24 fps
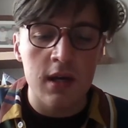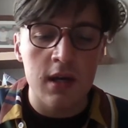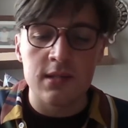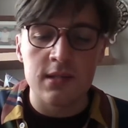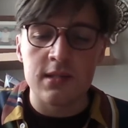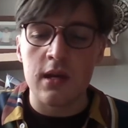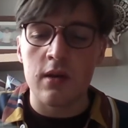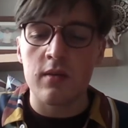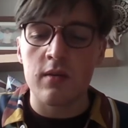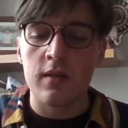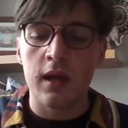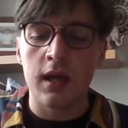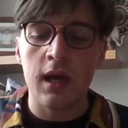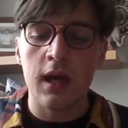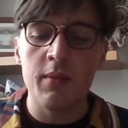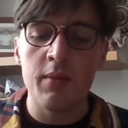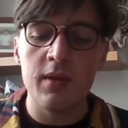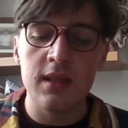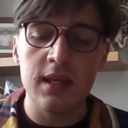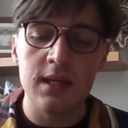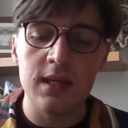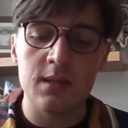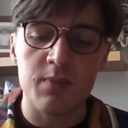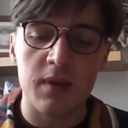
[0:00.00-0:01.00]
So they come in
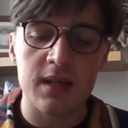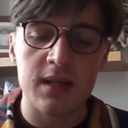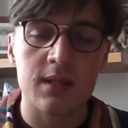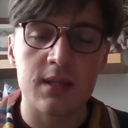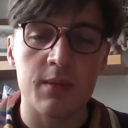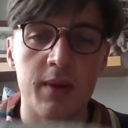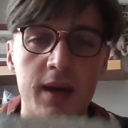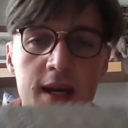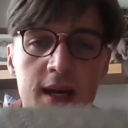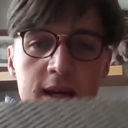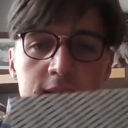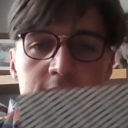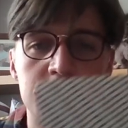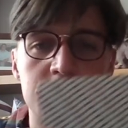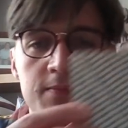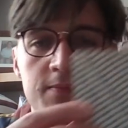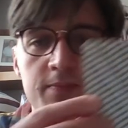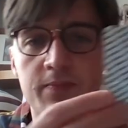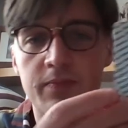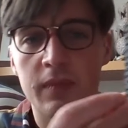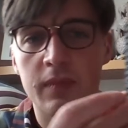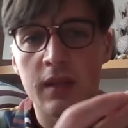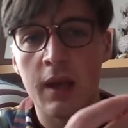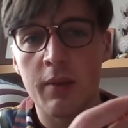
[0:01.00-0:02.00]
these blister packs.
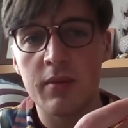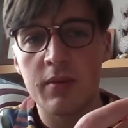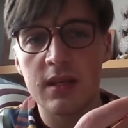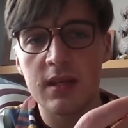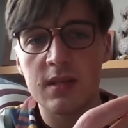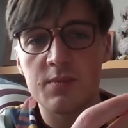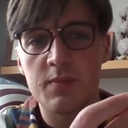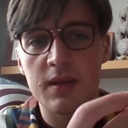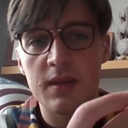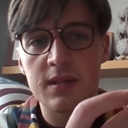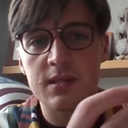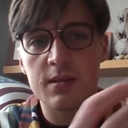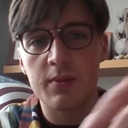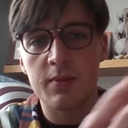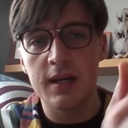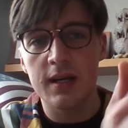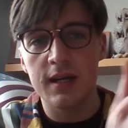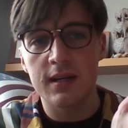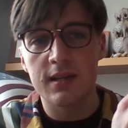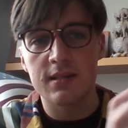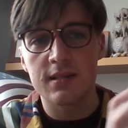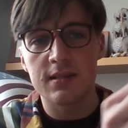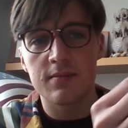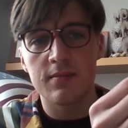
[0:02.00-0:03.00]
Come in these blister
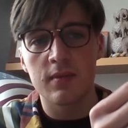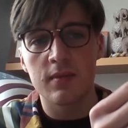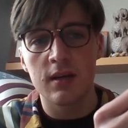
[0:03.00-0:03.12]
packs,